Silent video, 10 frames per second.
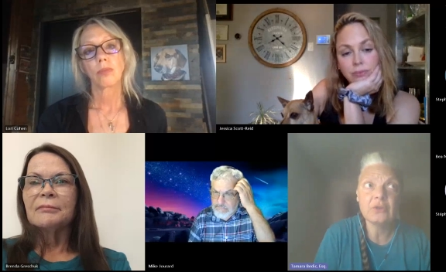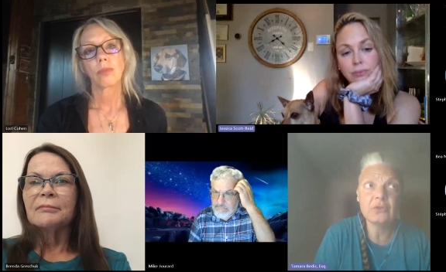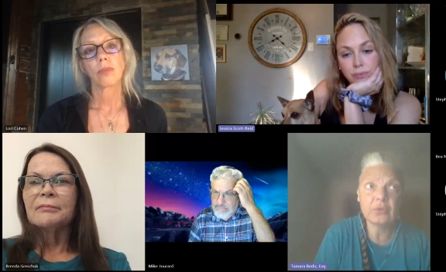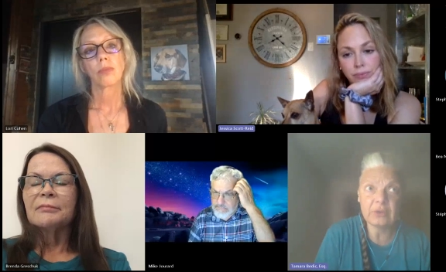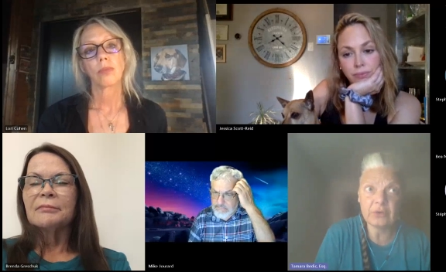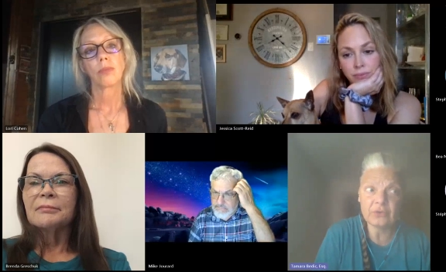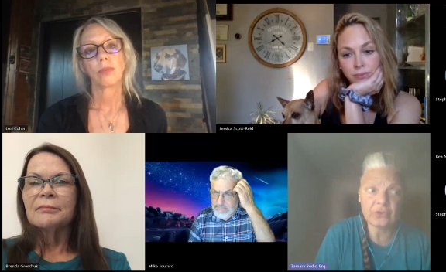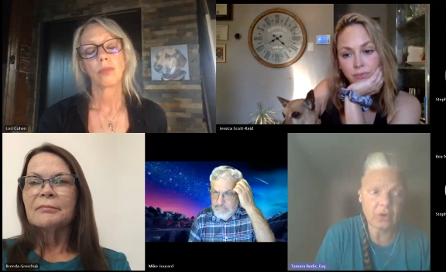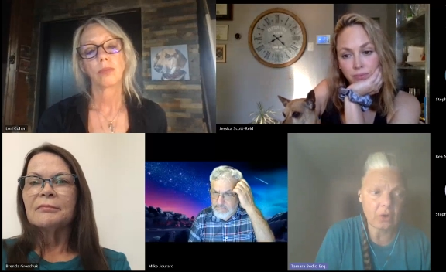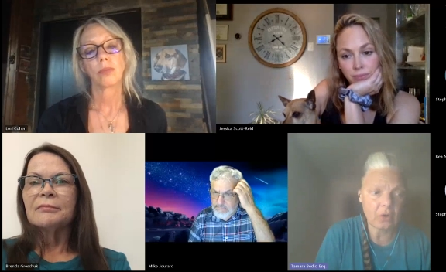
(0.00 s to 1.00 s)
Speaker 1: two years
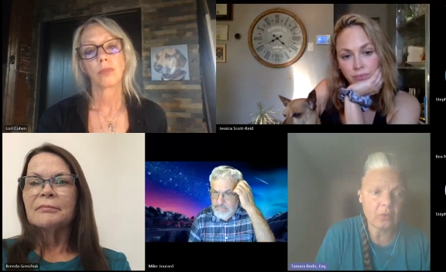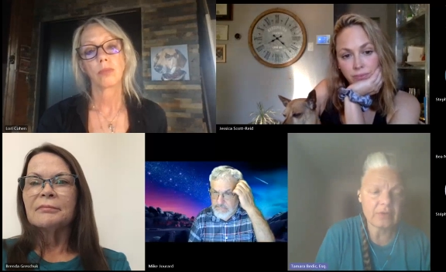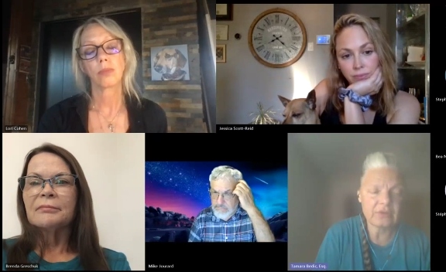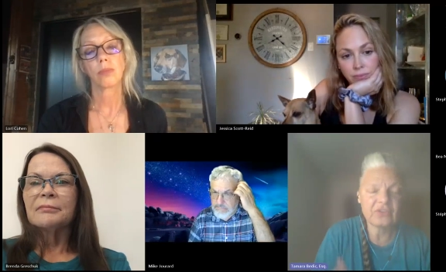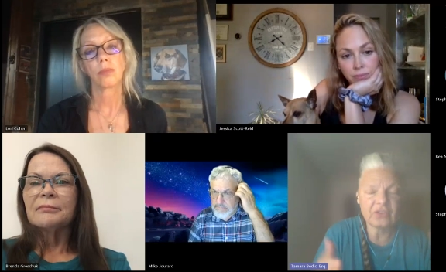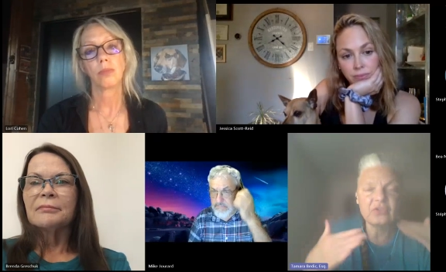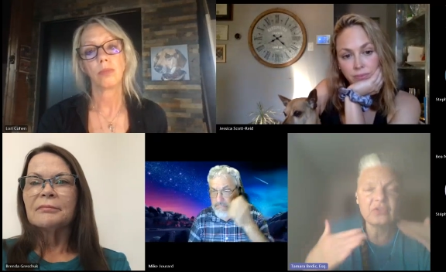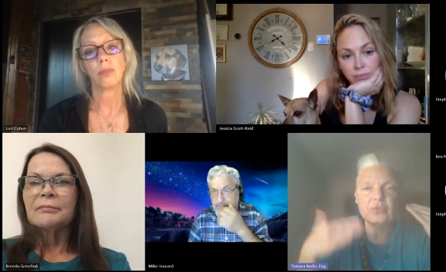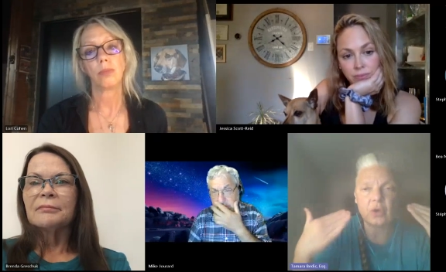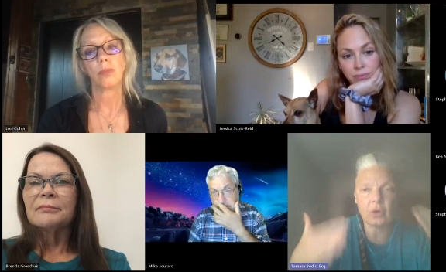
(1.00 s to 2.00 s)
ago that says
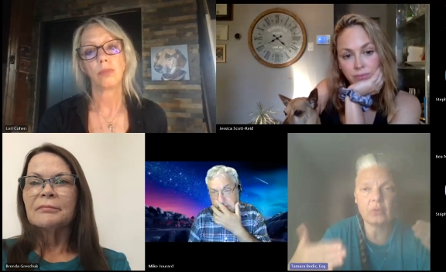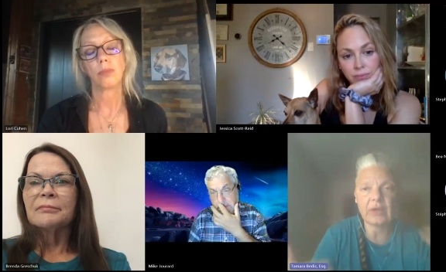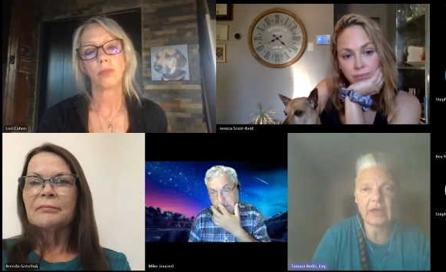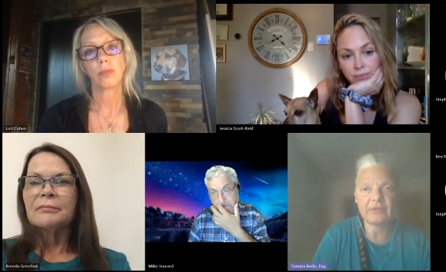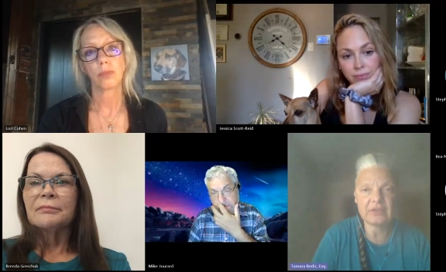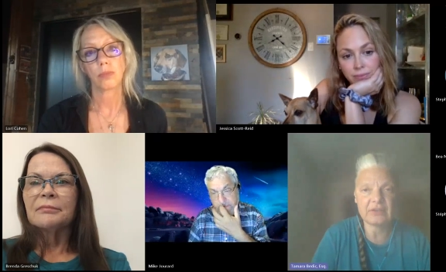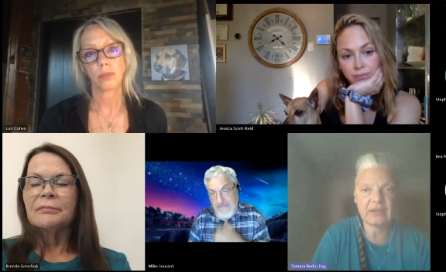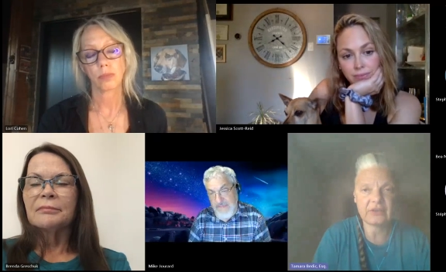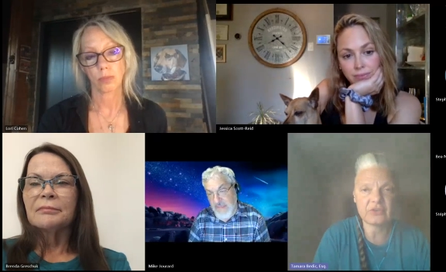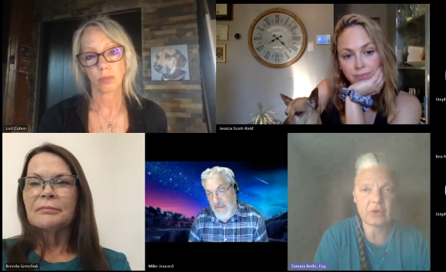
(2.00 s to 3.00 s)
you don't have to
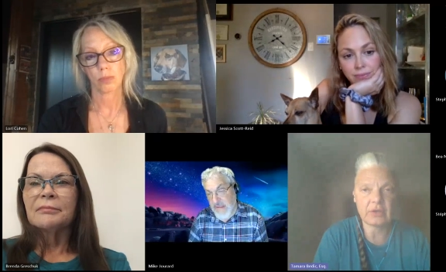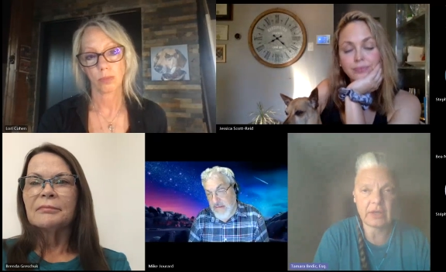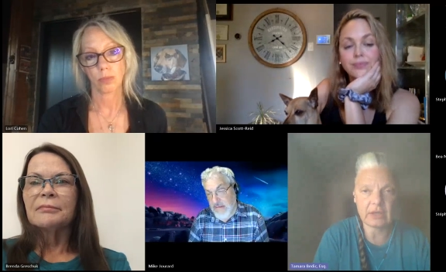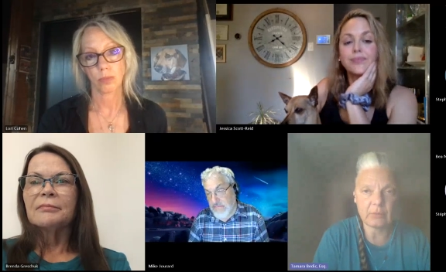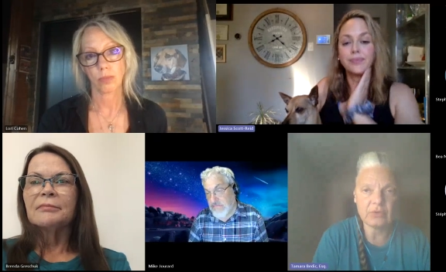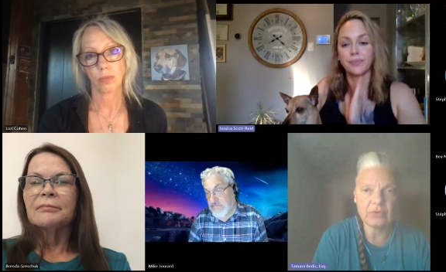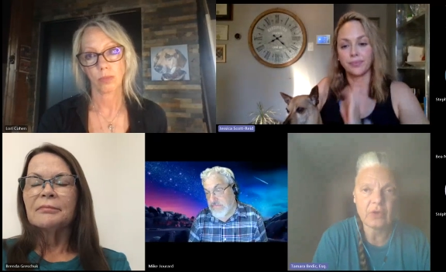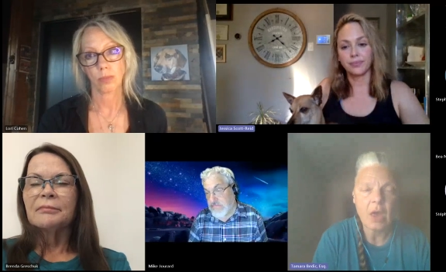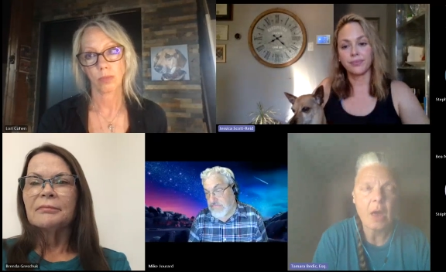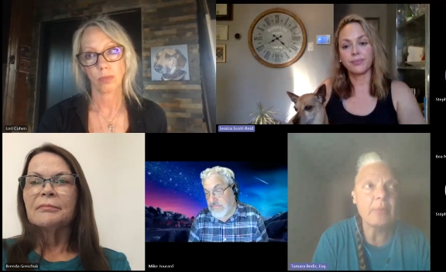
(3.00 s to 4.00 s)
test on animals. Mm-hmm.